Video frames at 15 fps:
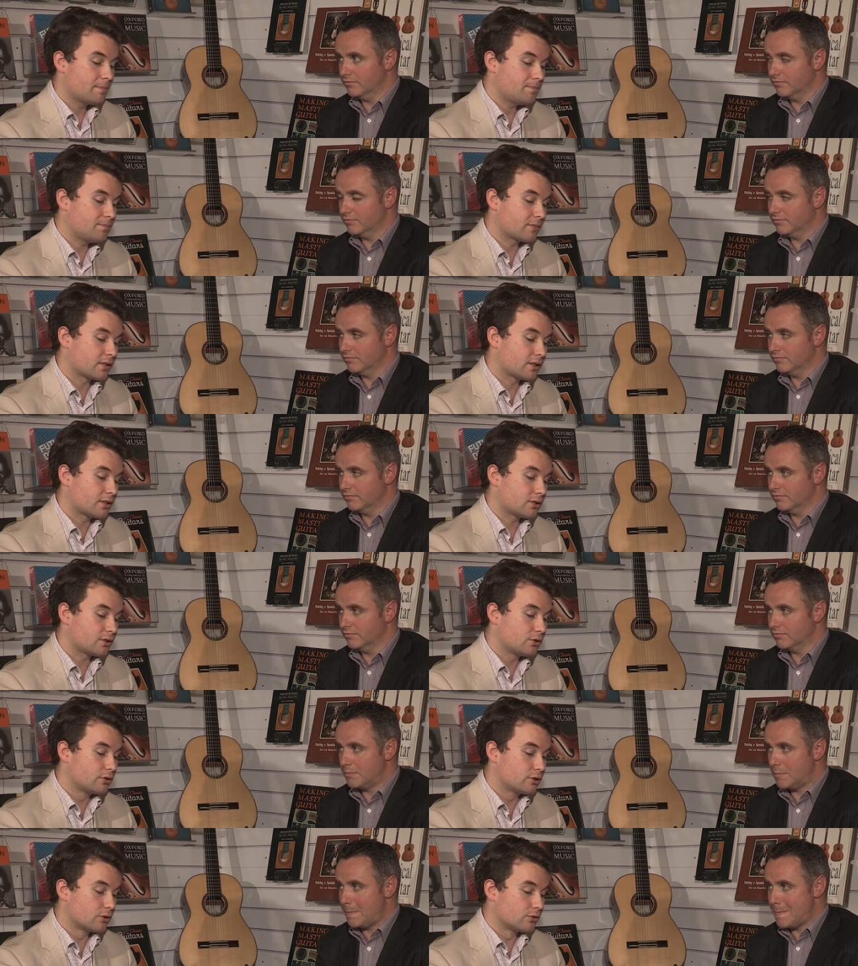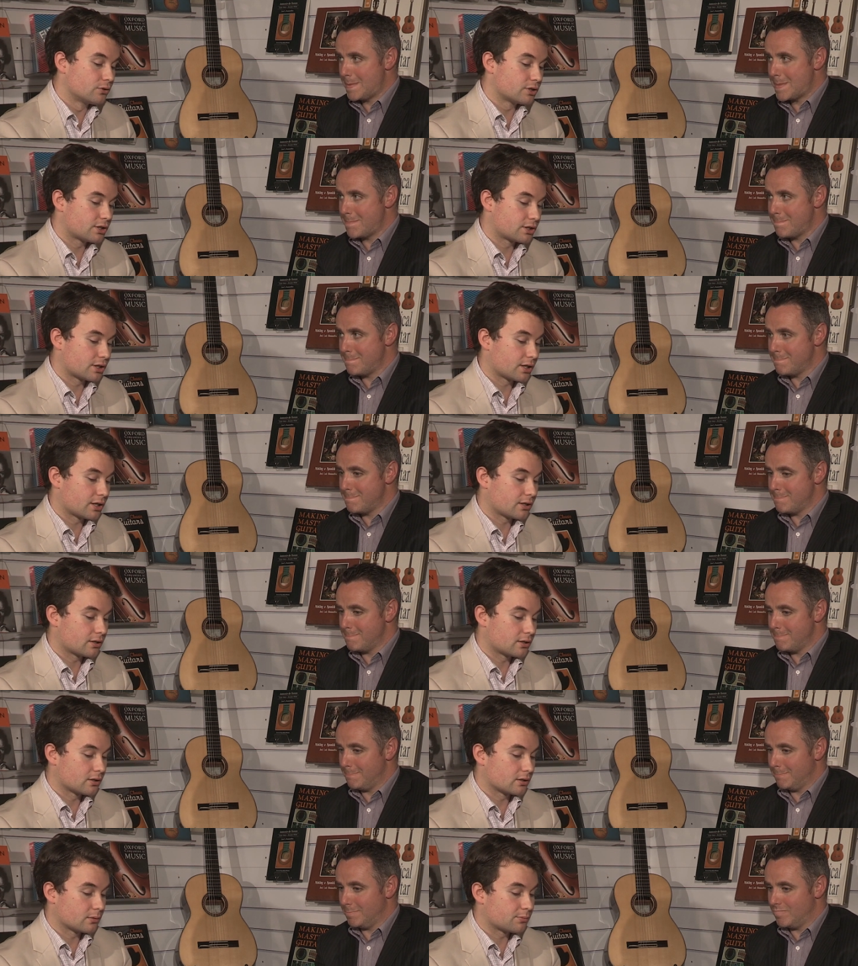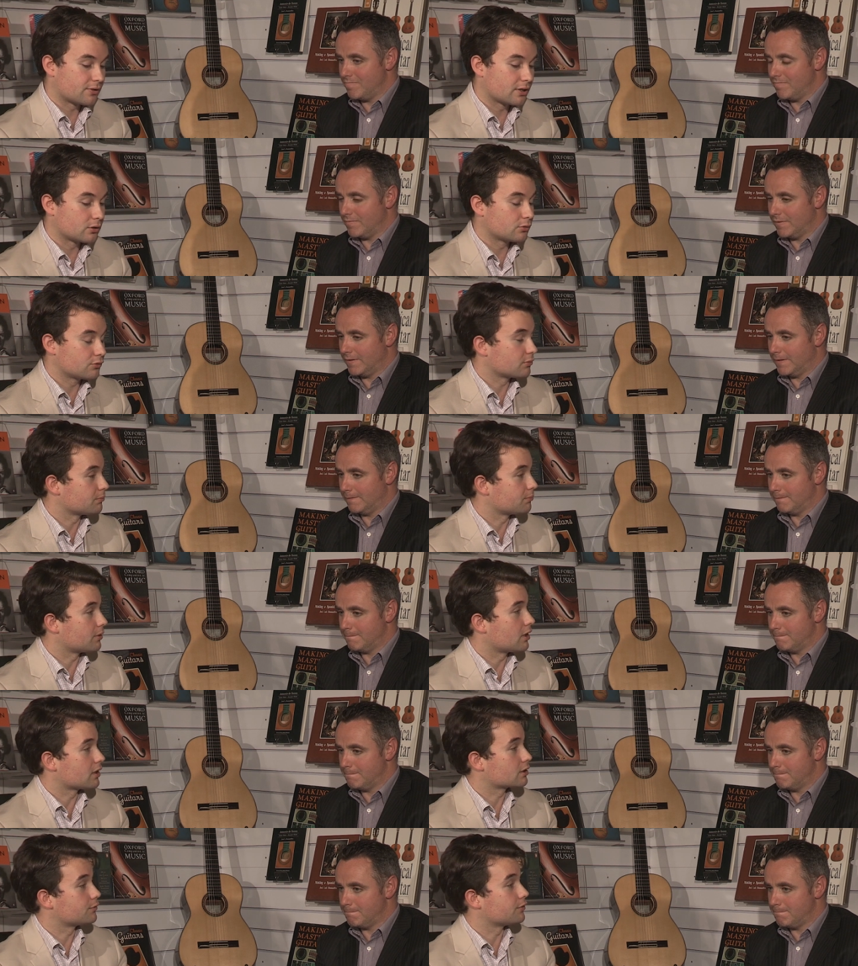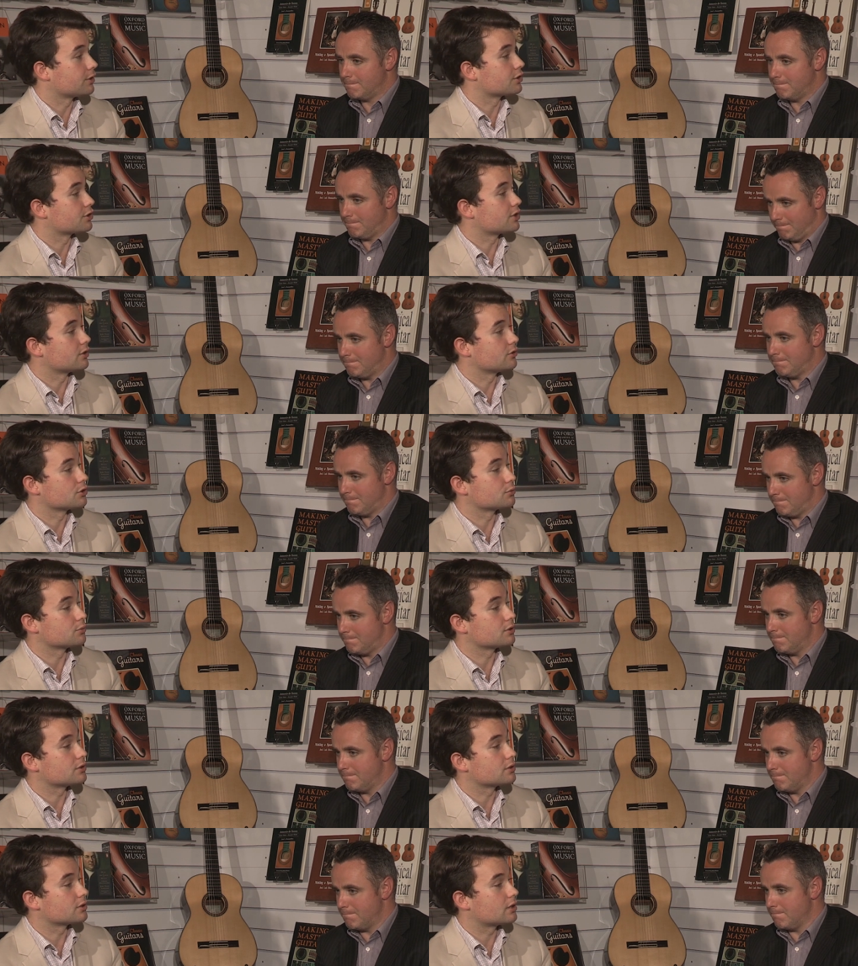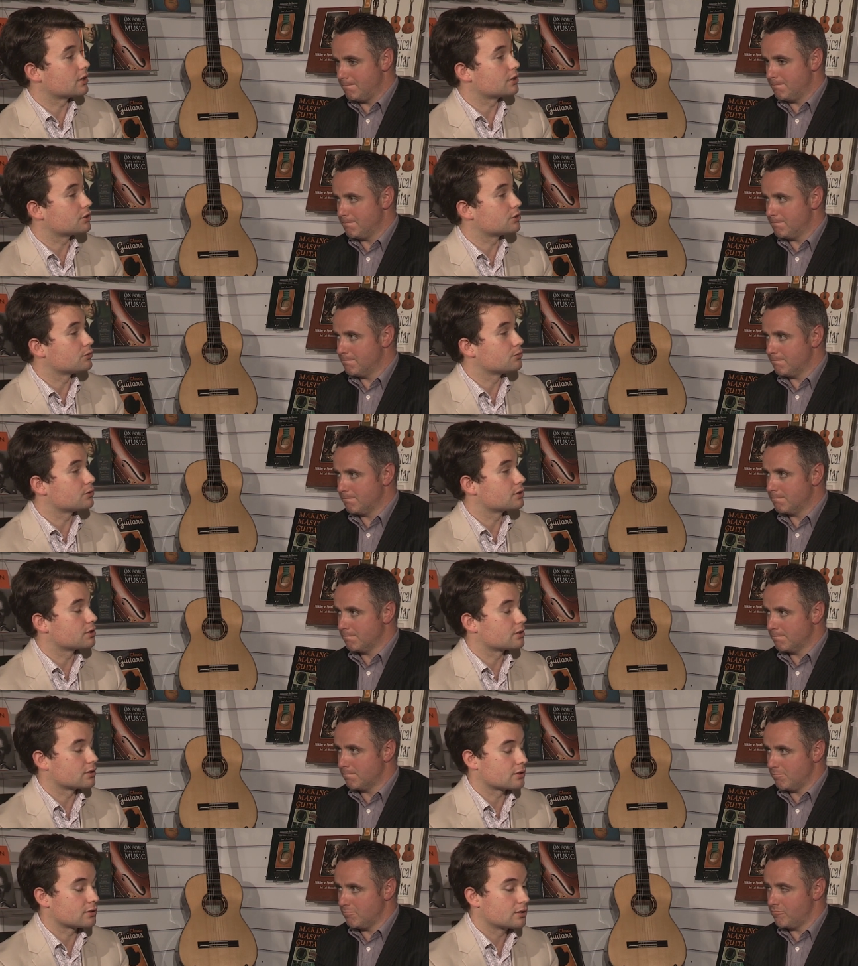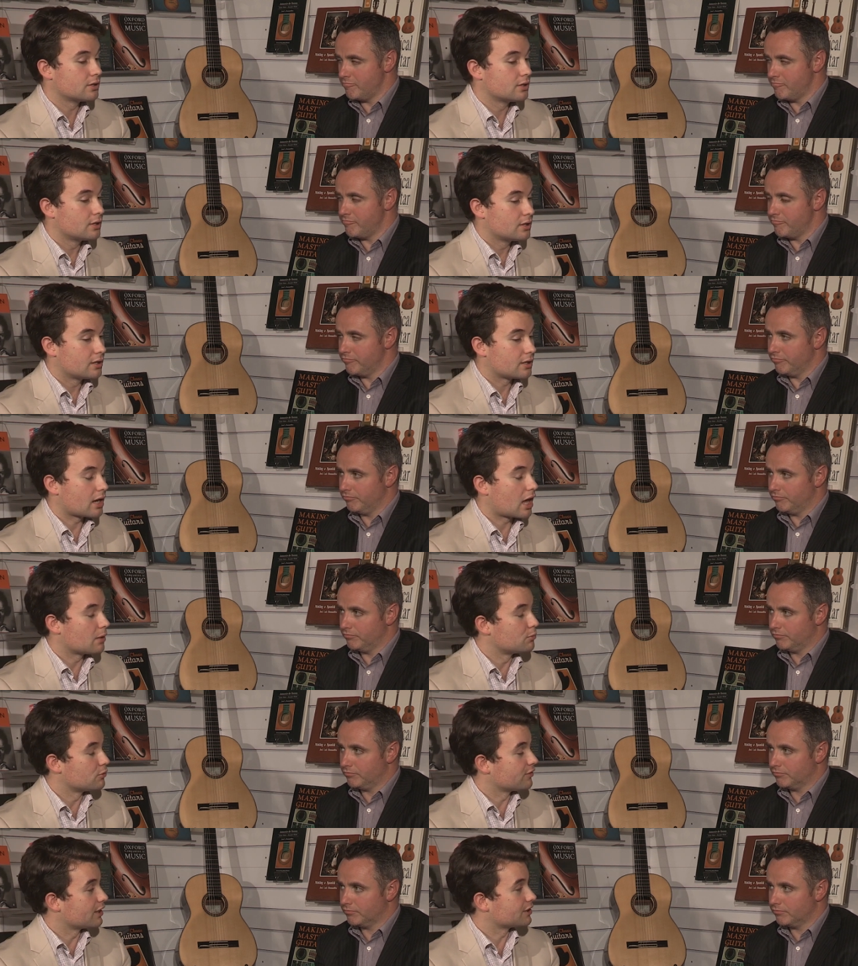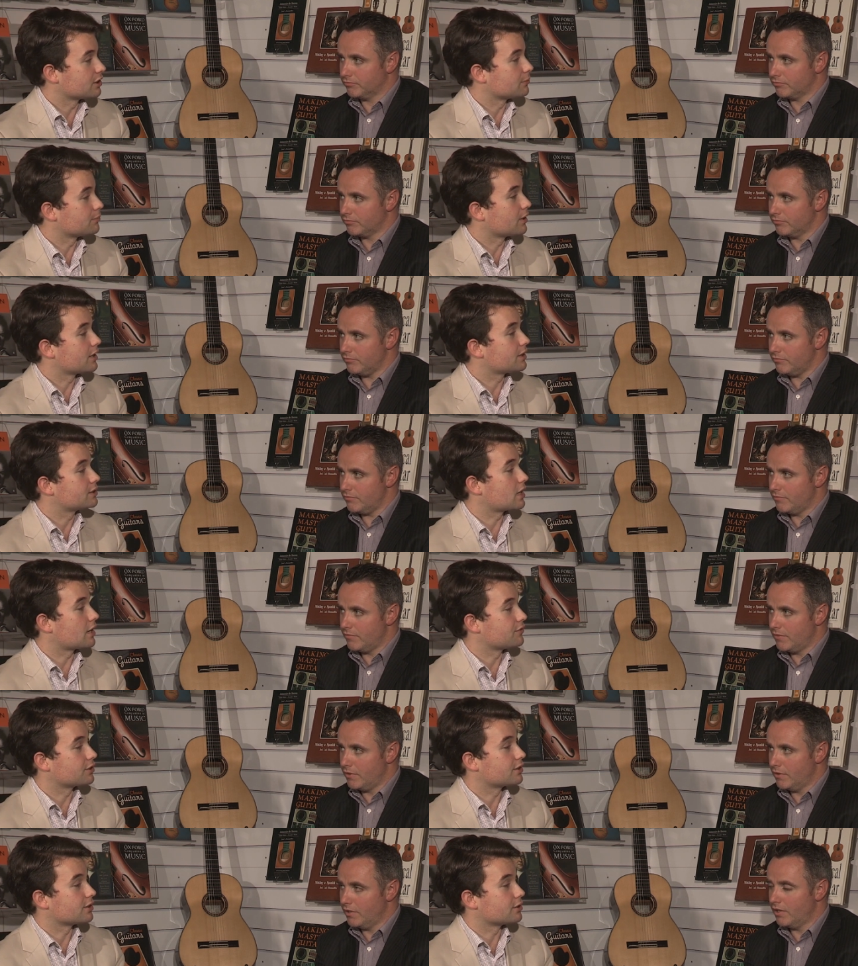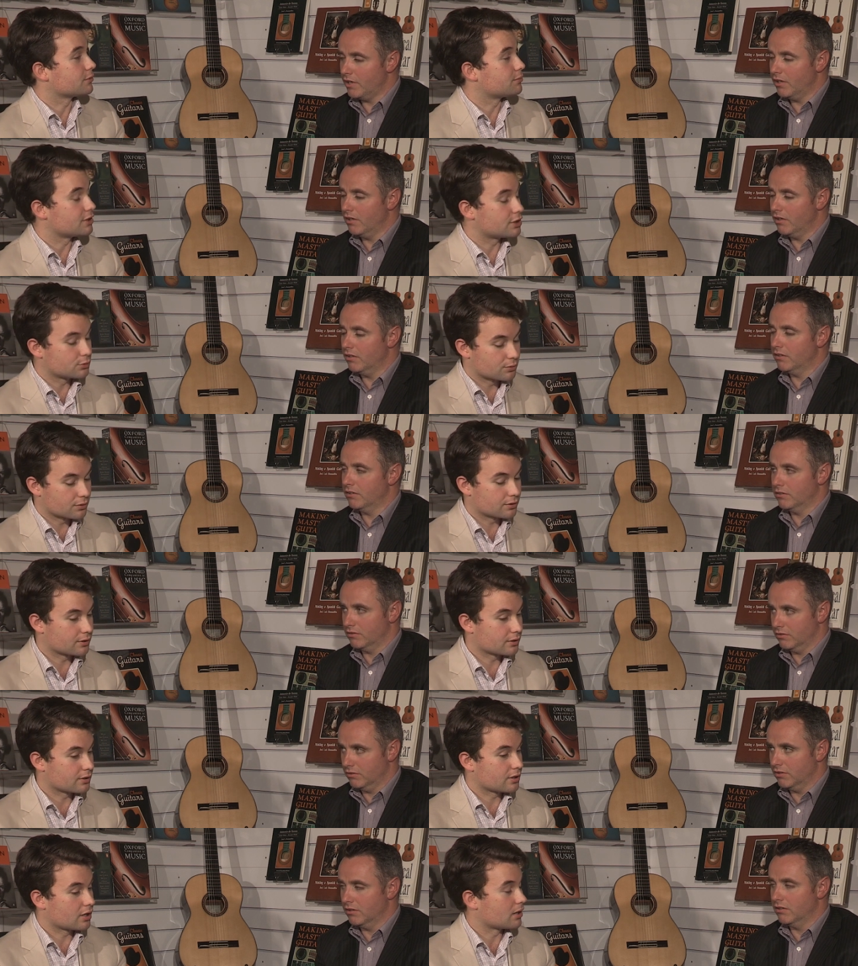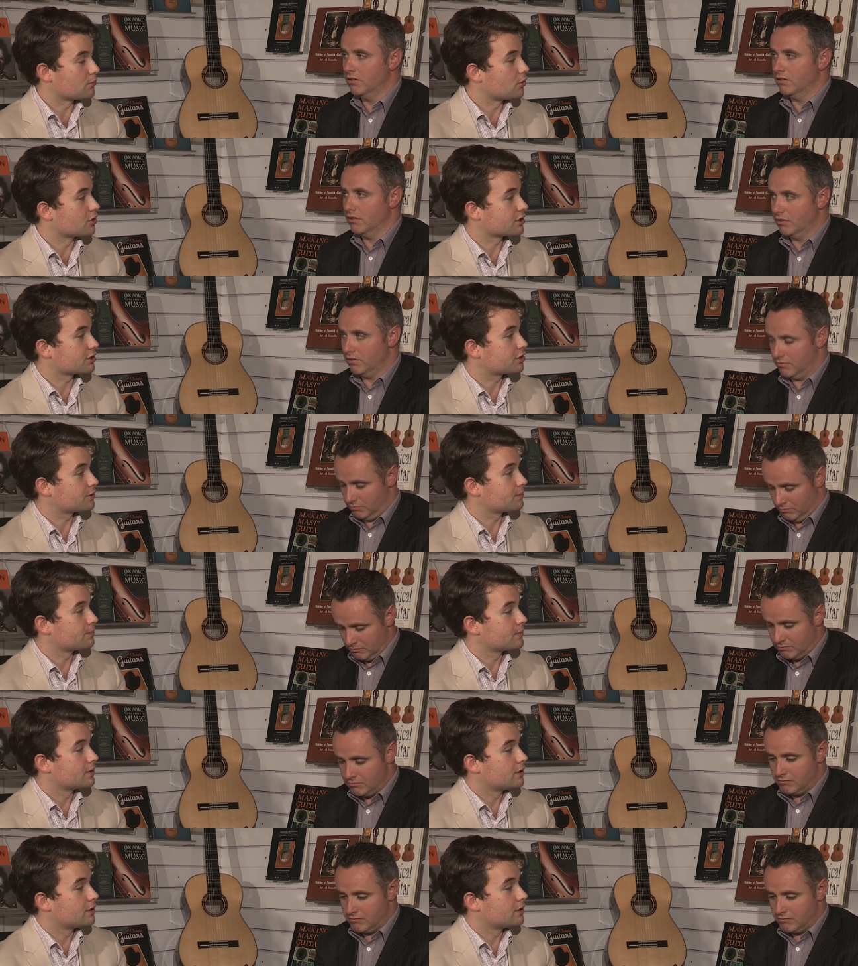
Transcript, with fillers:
Speaker 1: Uh, you chose uh, the prelude from Bach's first cello suite, and I chose the uh, Alborada by Taviga, the piece mm. with the harmonics.